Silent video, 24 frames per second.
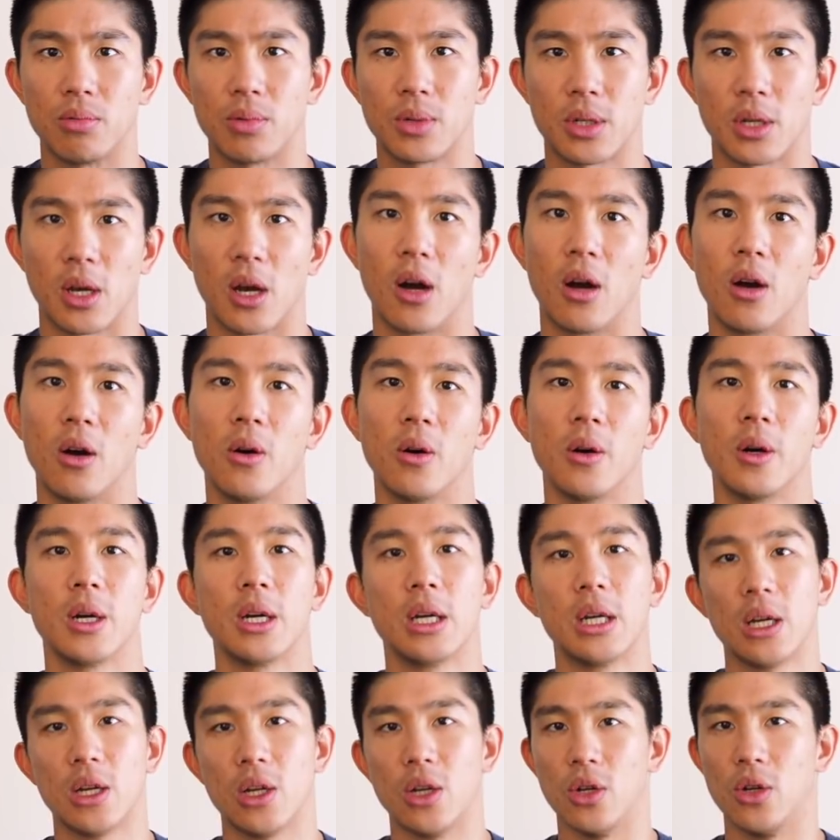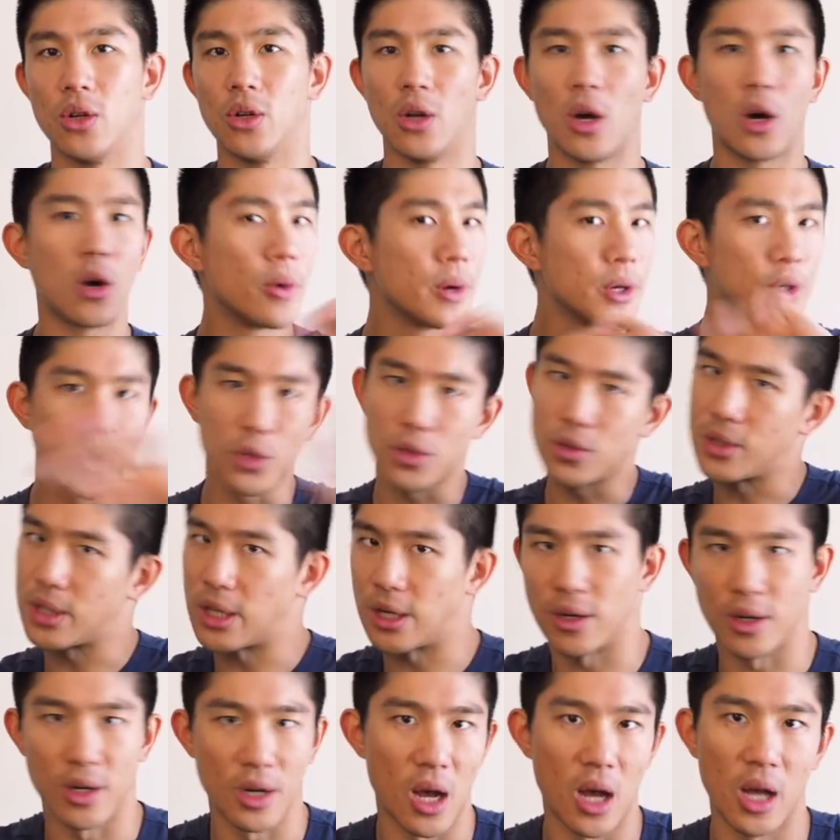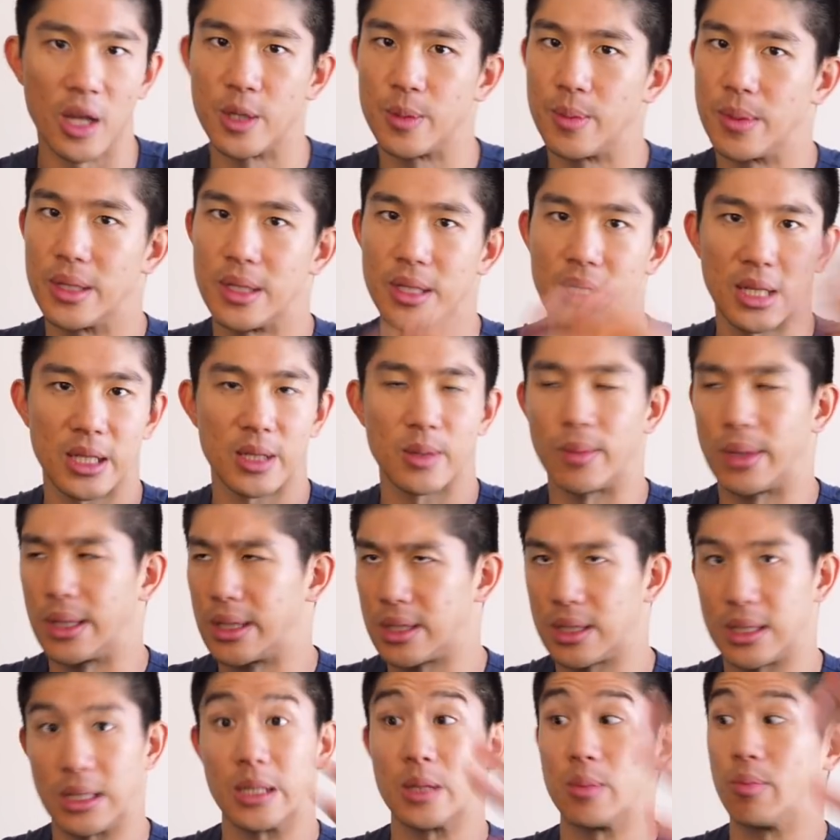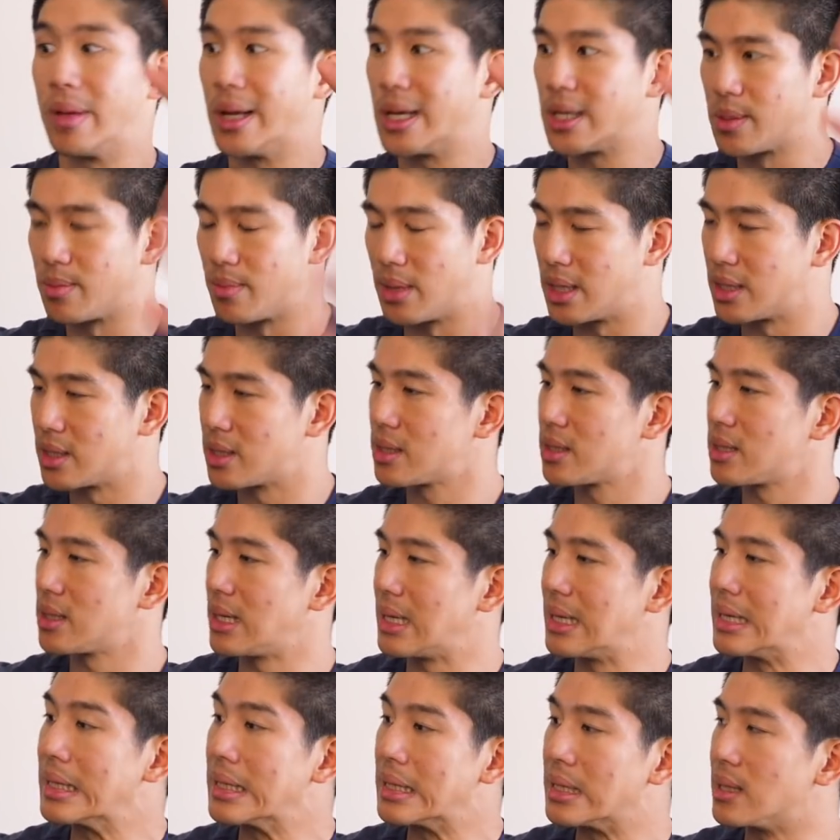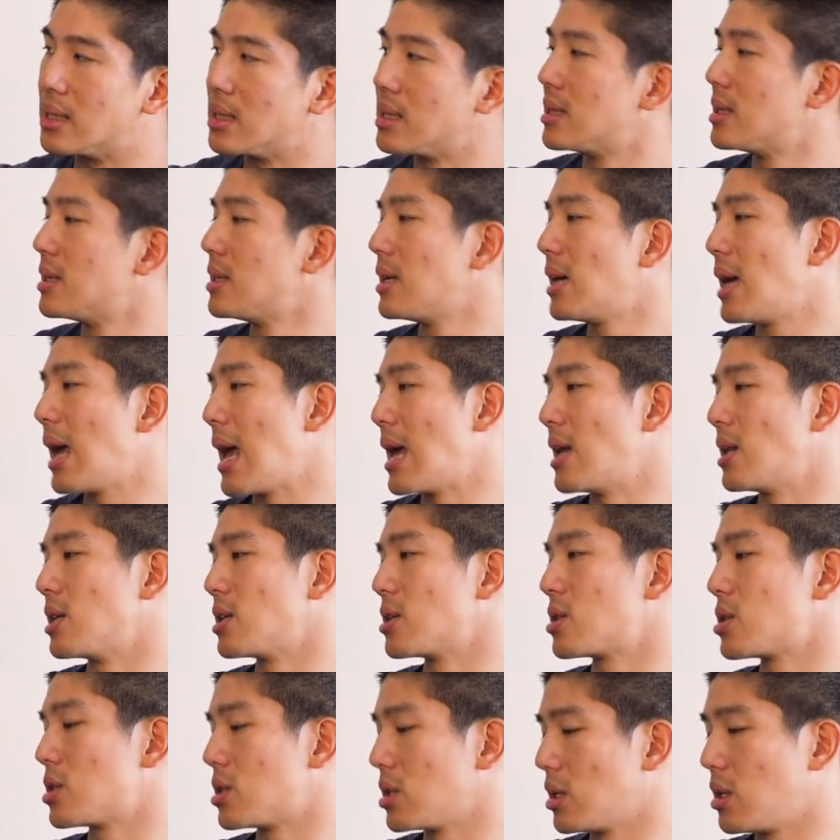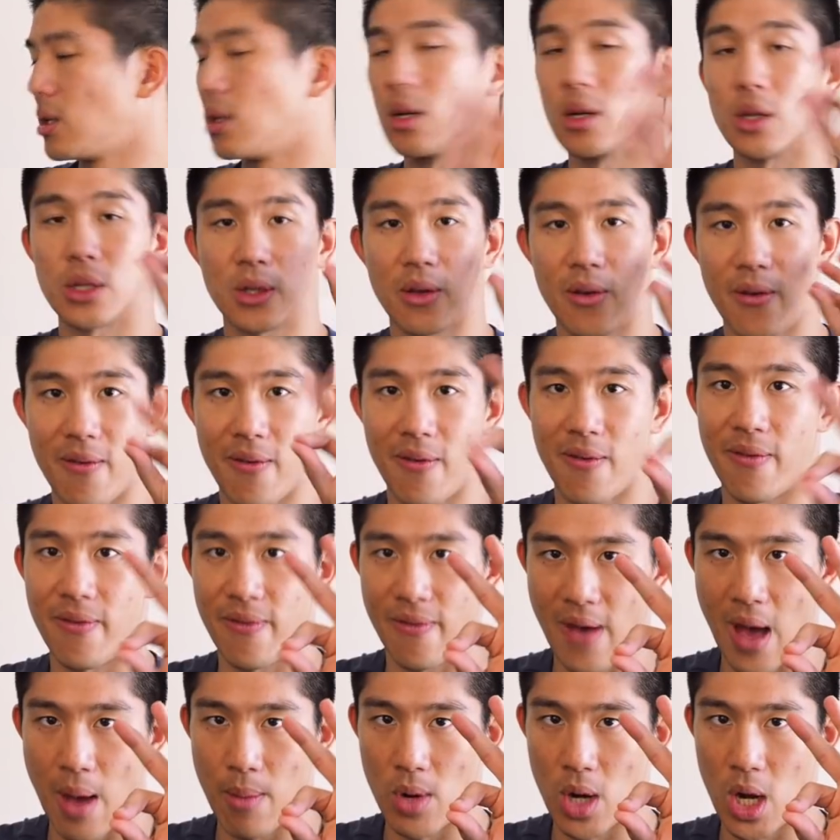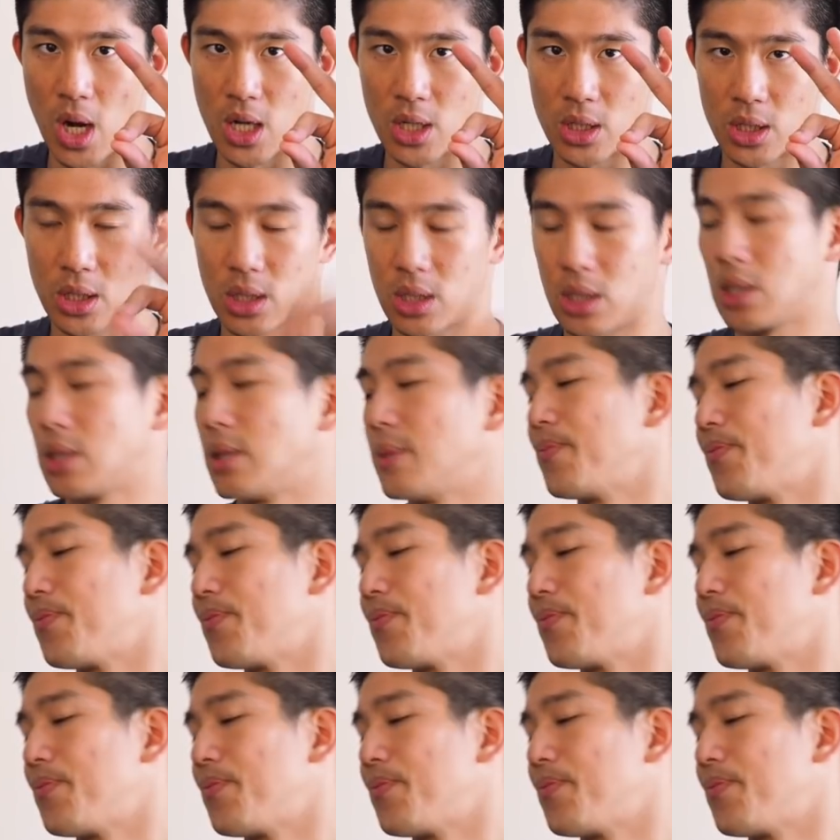So no issues there at all. It's been 6+ months in, and it still looks fabulous.